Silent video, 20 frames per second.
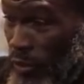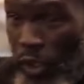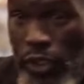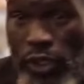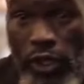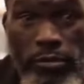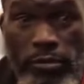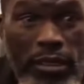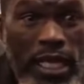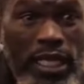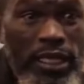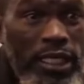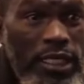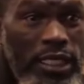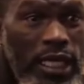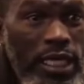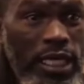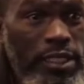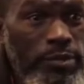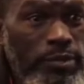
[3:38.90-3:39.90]
When your
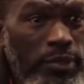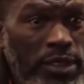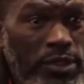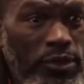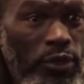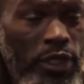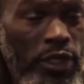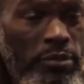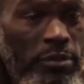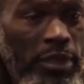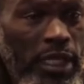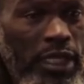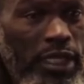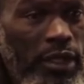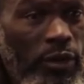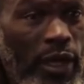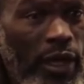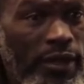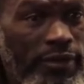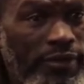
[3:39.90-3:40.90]
brother dies, please go and
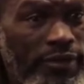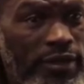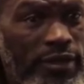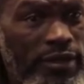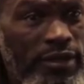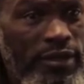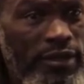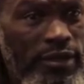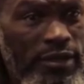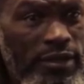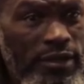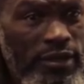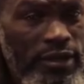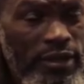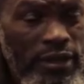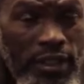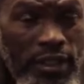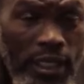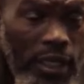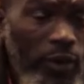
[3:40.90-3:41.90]
marry the wife.
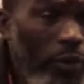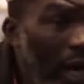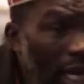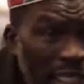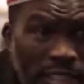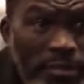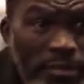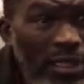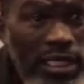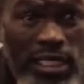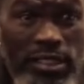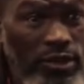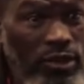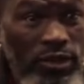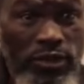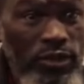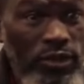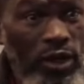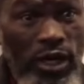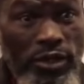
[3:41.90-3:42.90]
A white man does
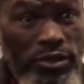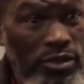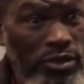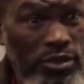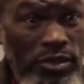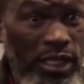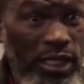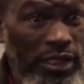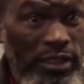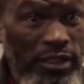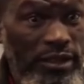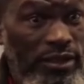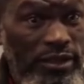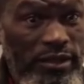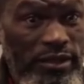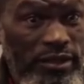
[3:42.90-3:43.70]
not know how to do that.